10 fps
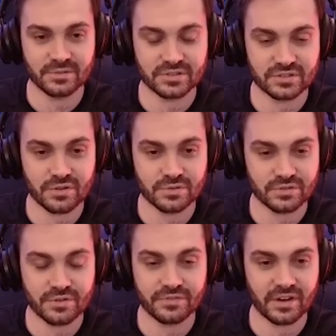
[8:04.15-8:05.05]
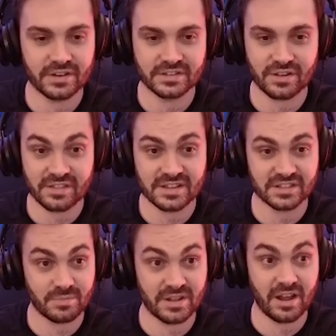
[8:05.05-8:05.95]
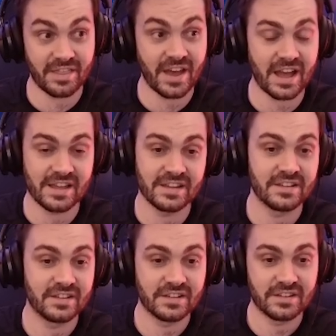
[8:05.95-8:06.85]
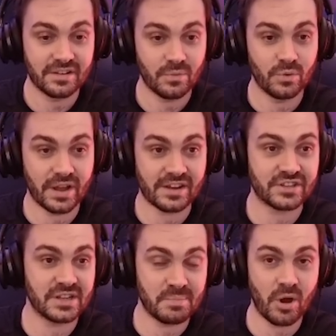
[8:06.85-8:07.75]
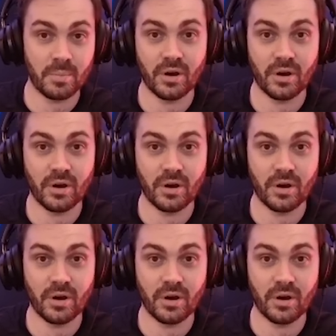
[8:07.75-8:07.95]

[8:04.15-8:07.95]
was so so fun so I think something like that would actually pop